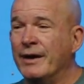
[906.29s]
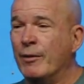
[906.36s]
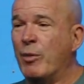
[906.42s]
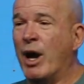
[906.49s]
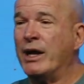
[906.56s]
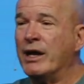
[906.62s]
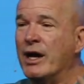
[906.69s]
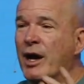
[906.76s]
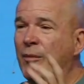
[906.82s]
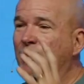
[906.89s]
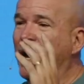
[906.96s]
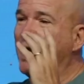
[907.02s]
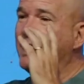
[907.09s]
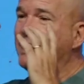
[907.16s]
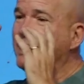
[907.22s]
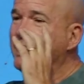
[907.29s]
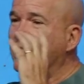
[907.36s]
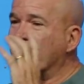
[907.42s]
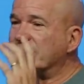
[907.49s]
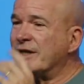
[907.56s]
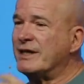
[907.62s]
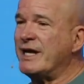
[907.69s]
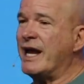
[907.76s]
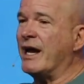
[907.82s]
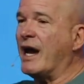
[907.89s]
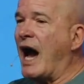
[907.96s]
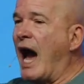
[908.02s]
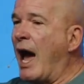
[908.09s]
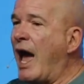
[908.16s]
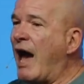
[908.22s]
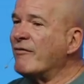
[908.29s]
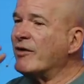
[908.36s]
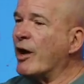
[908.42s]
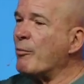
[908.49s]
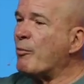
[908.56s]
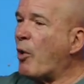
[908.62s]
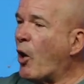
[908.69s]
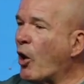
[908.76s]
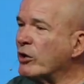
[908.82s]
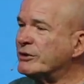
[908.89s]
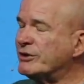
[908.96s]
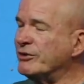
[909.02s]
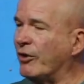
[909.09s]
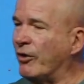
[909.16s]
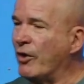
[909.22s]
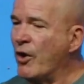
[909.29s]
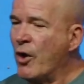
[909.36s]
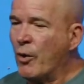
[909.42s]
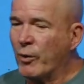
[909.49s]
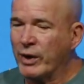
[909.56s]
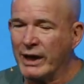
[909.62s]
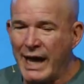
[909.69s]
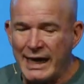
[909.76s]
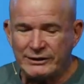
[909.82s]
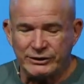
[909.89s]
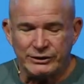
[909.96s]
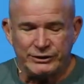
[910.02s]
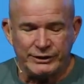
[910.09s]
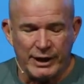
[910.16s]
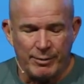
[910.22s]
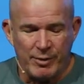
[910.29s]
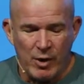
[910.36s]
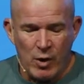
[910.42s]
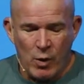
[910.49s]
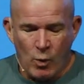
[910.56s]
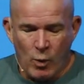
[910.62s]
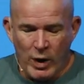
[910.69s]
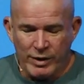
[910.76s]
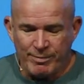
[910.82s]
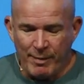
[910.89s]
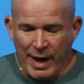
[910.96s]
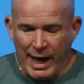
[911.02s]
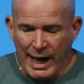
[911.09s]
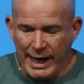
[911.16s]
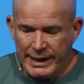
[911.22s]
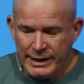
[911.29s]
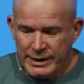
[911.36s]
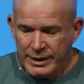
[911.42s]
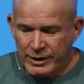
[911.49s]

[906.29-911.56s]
But here's the thing. I have a personal relationship with my